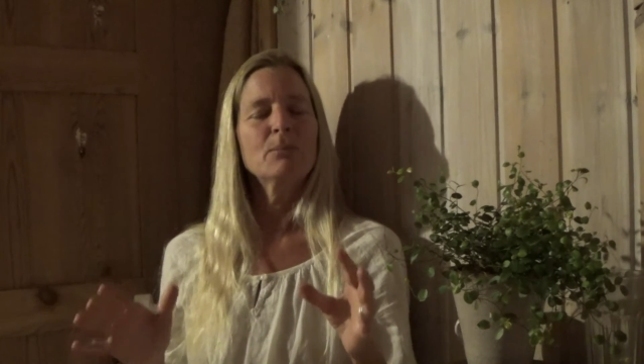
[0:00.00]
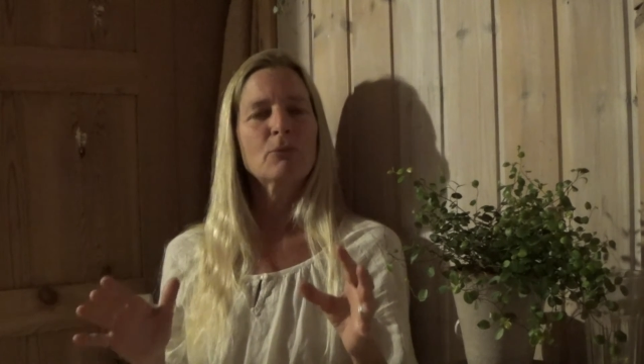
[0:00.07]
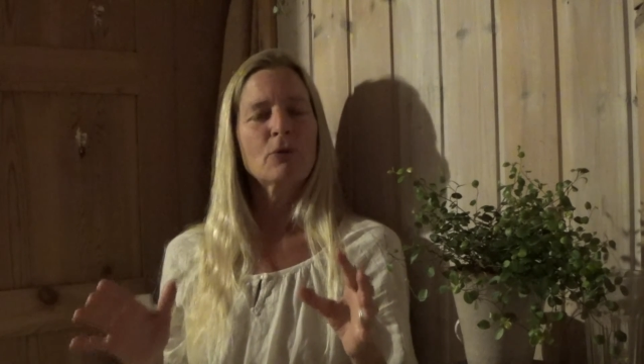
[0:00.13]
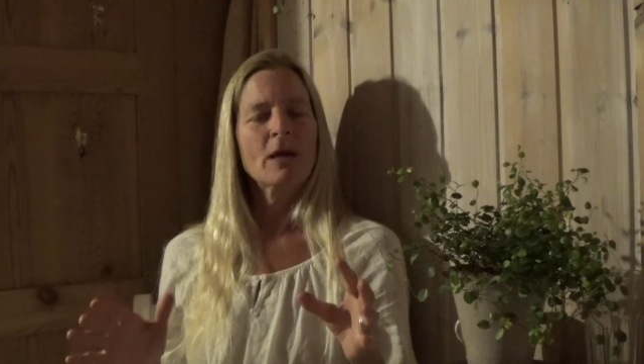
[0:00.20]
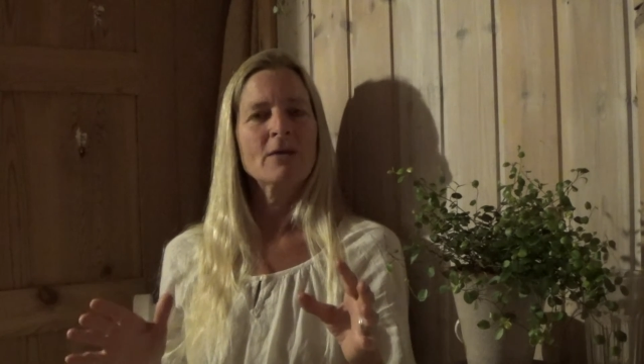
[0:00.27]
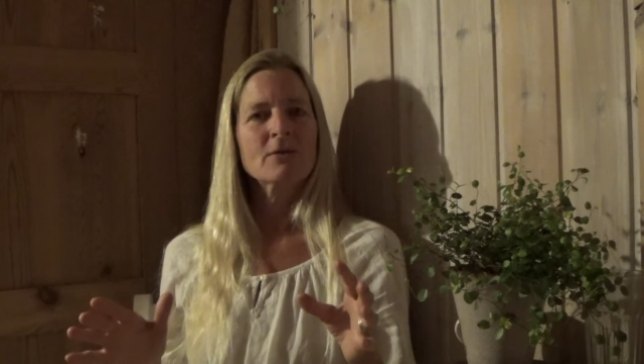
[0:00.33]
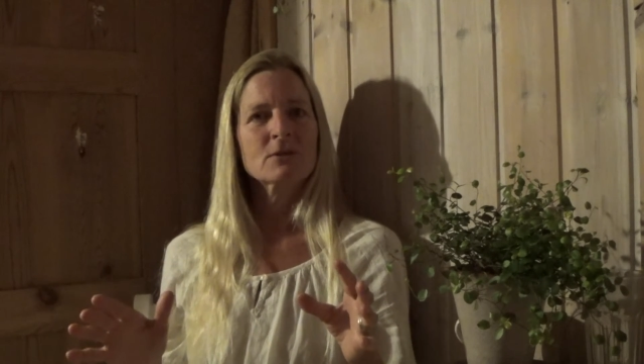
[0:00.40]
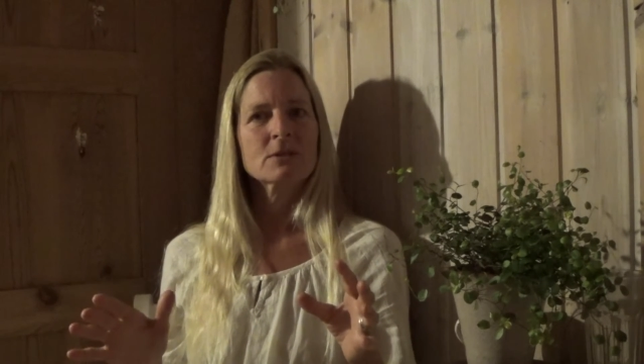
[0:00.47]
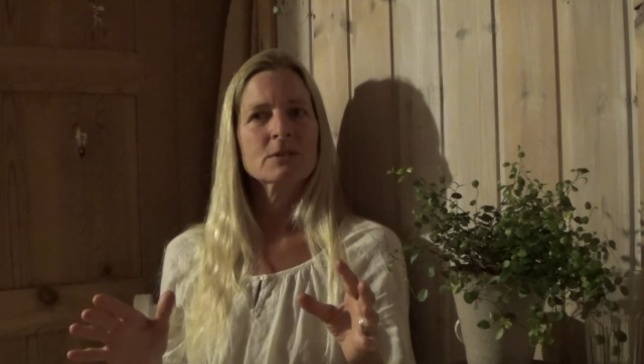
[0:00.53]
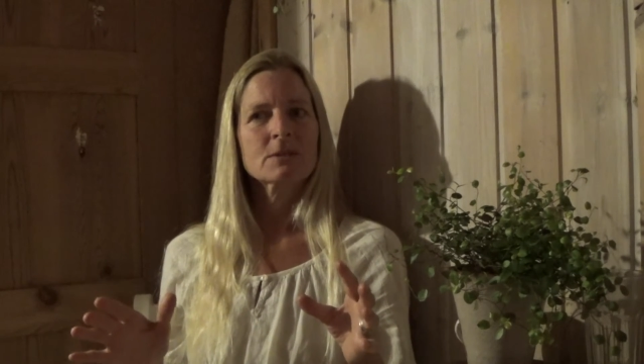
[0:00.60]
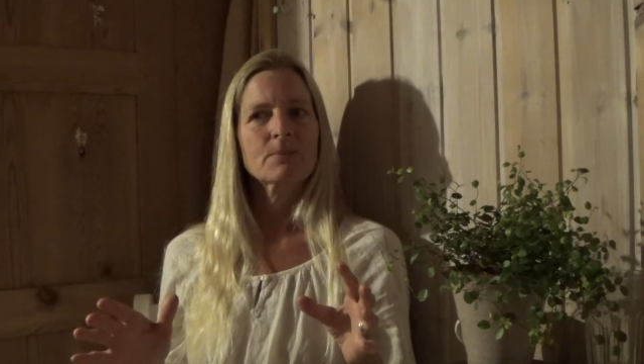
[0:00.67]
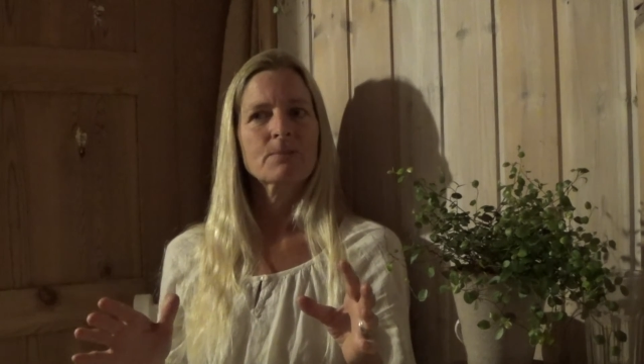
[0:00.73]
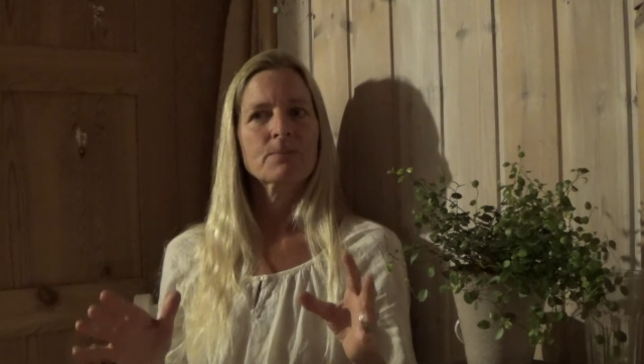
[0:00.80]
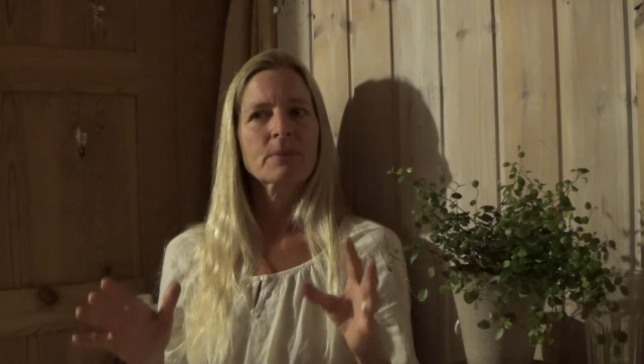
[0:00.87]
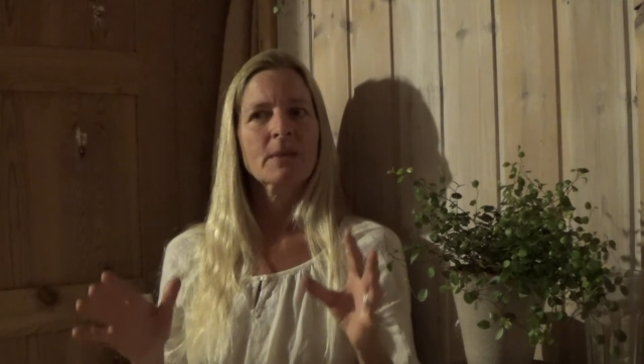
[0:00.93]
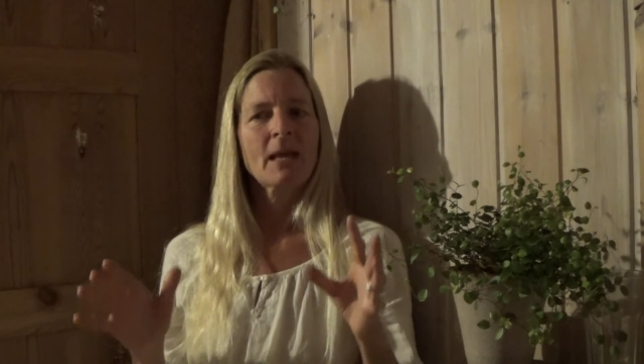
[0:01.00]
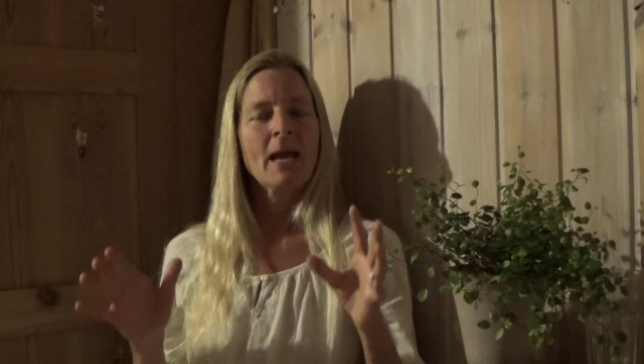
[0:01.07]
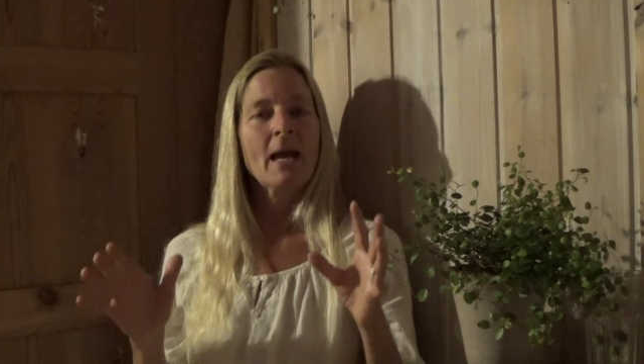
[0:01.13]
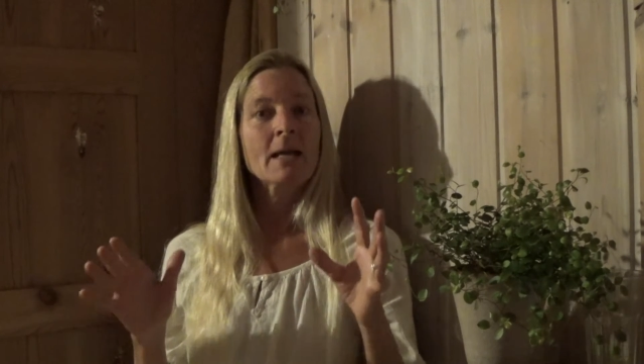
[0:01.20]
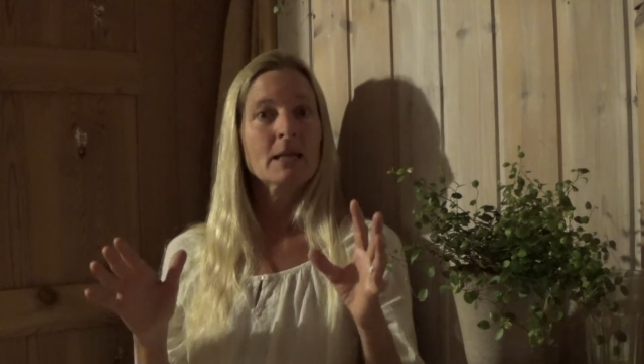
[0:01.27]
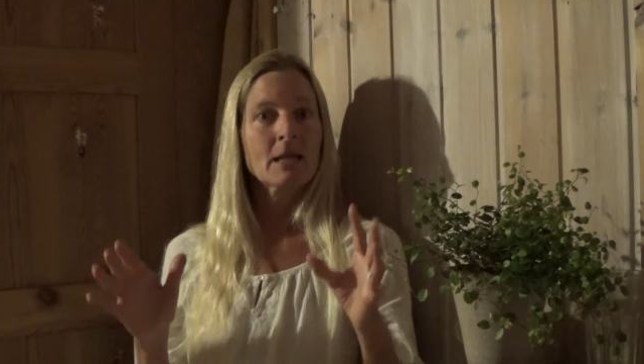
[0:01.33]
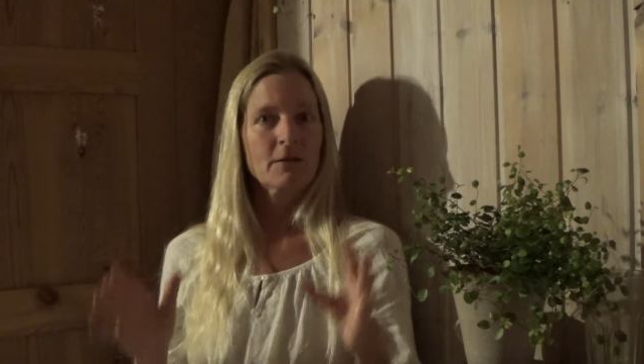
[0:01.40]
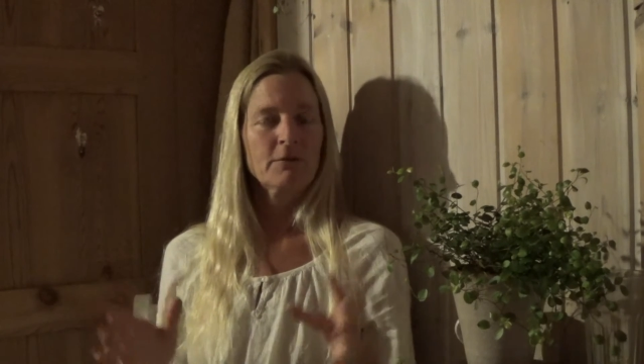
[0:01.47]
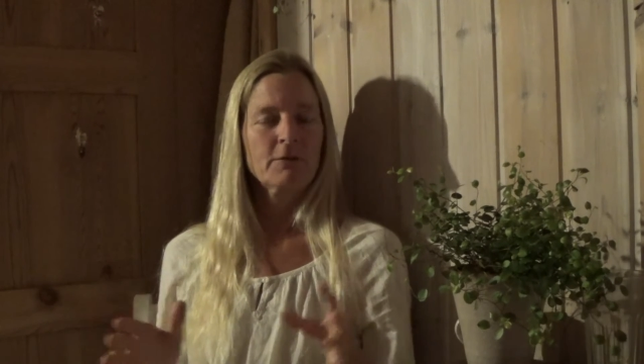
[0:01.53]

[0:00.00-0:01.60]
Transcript: breaths and